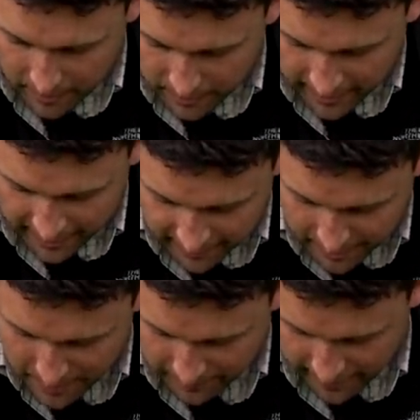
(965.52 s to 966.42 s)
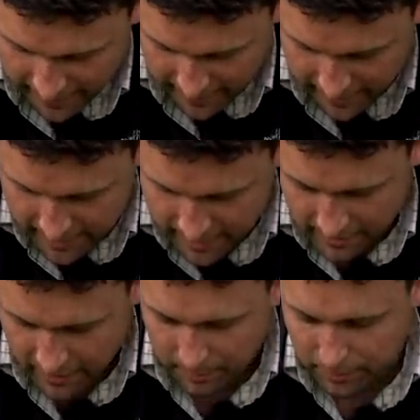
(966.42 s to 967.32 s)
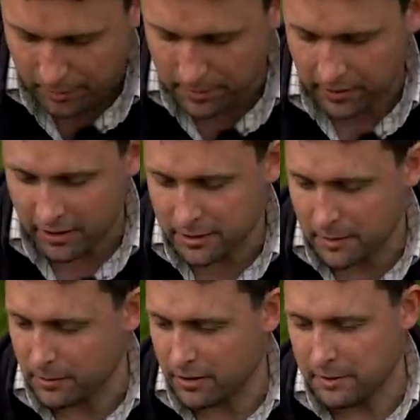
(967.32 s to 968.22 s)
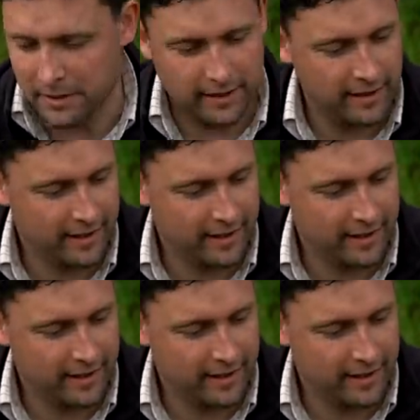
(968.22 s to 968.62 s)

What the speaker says: hey, come on. Got a proper Cotswold common.